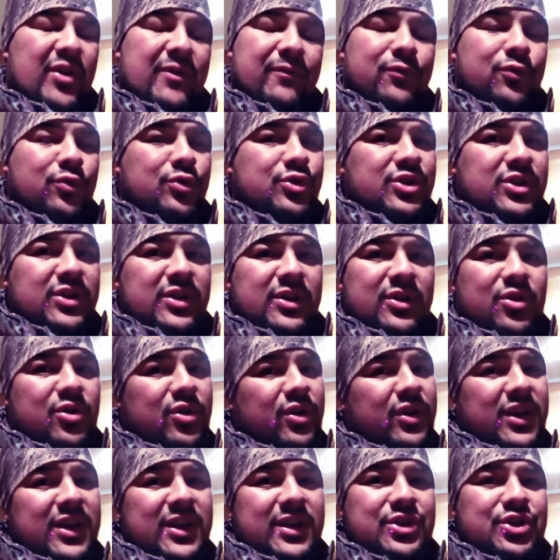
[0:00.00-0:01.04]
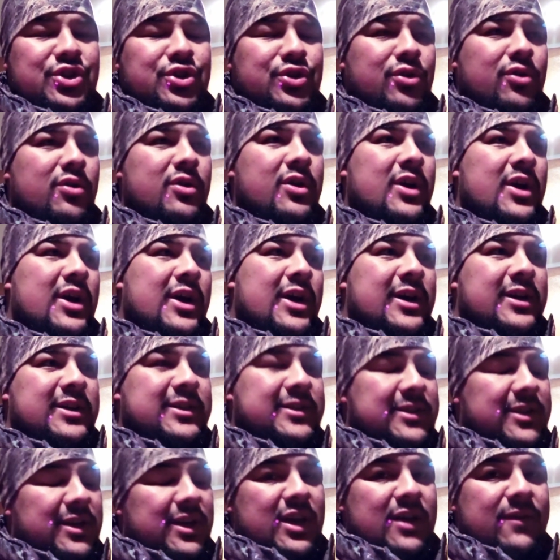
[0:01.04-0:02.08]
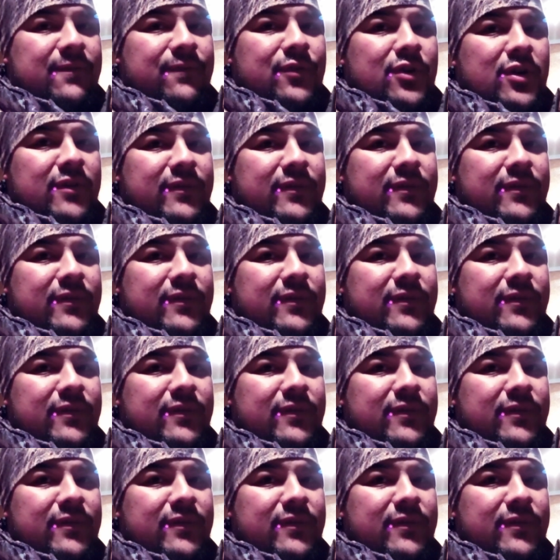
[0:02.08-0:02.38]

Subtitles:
Unfortunately, couldn't get a shot, sitting at